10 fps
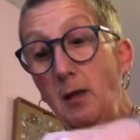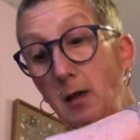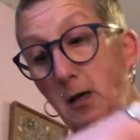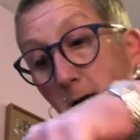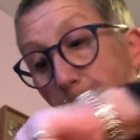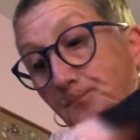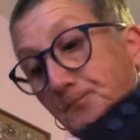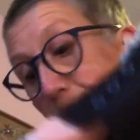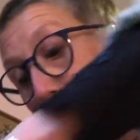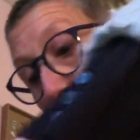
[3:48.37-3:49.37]

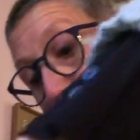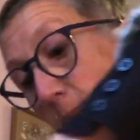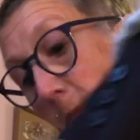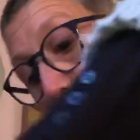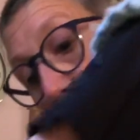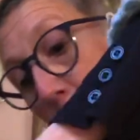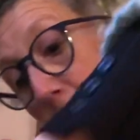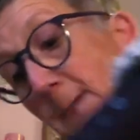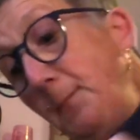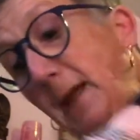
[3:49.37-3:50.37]

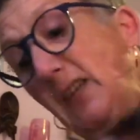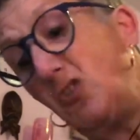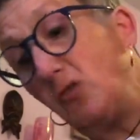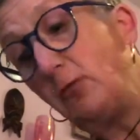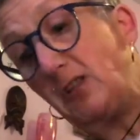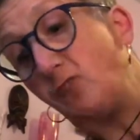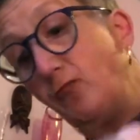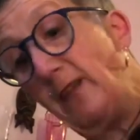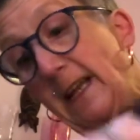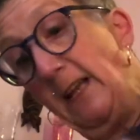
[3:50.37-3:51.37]
But make sure it's
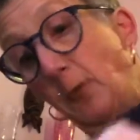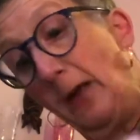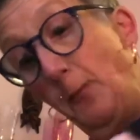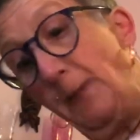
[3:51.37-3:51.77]
really well